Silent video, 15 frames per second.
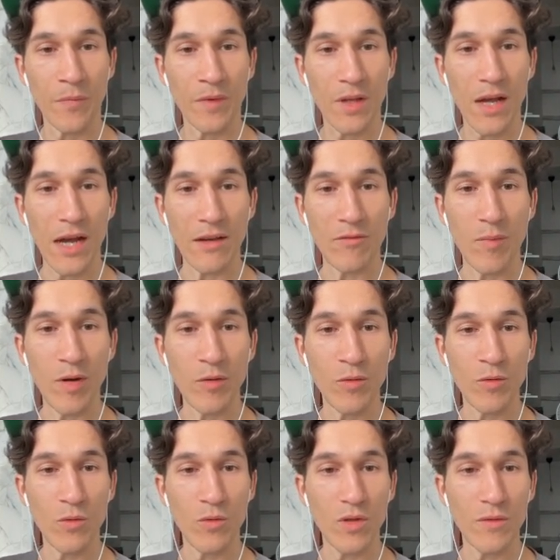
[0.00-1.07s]
Ah,
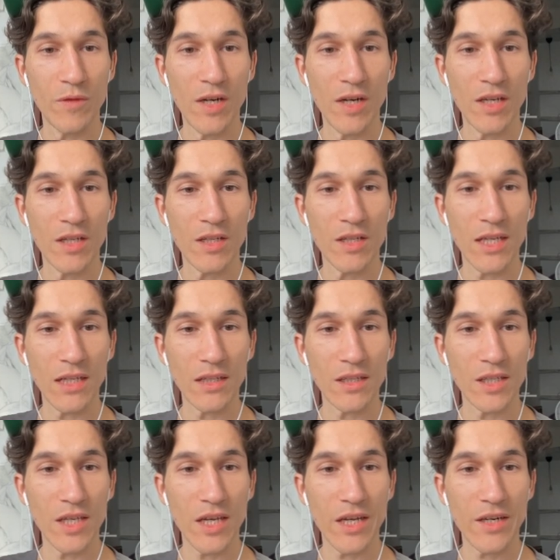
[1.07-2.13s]
blue, if green settles
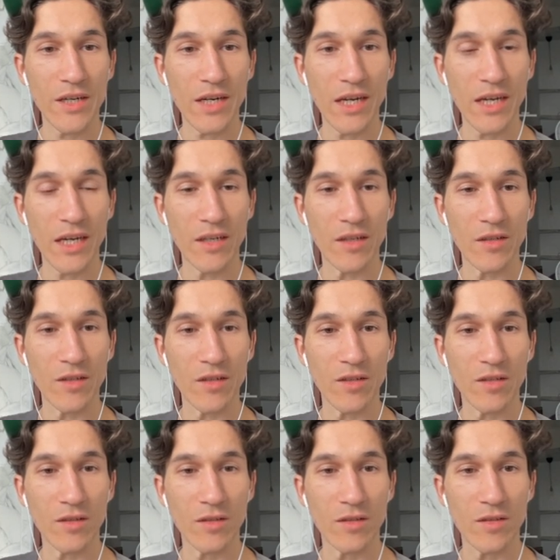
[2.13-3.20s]
here, I cannot
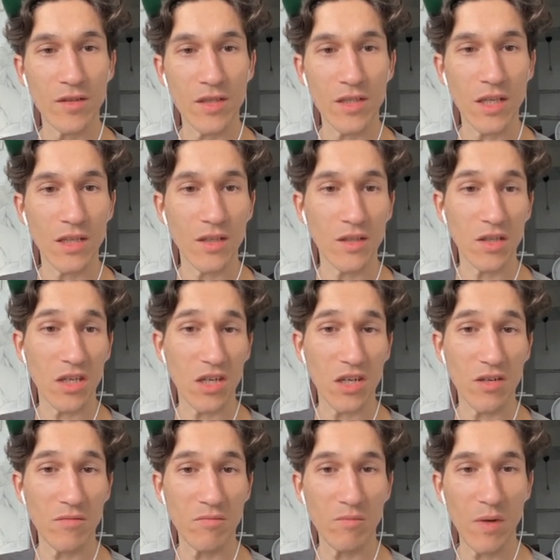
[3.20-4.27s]
settle
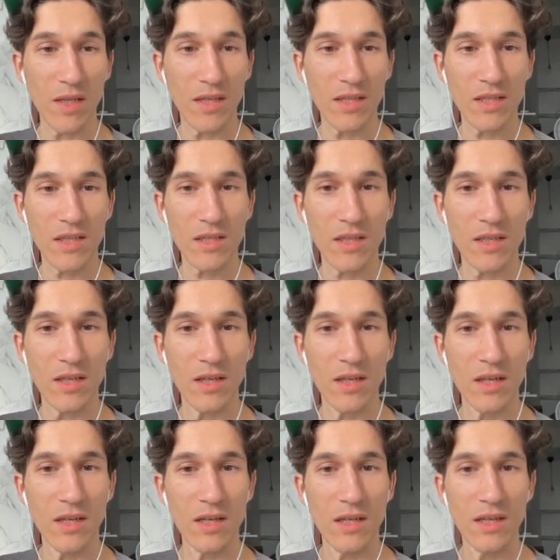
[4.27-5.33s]
here, but it's
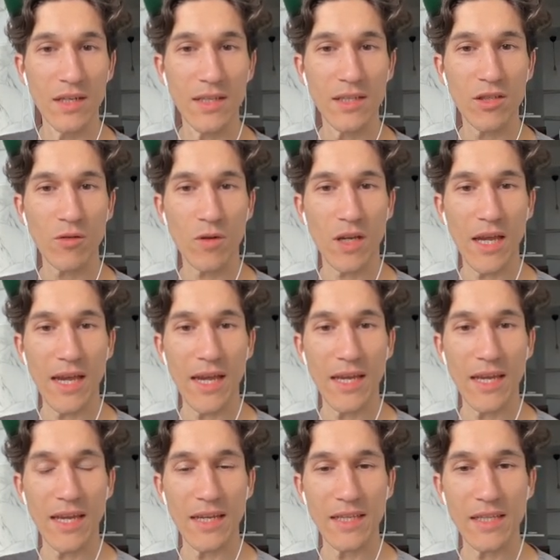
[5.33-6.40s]
it's okay, I
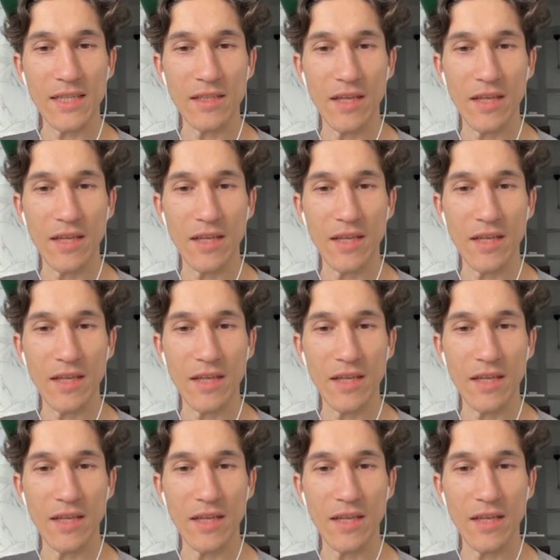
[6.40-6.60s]
guess.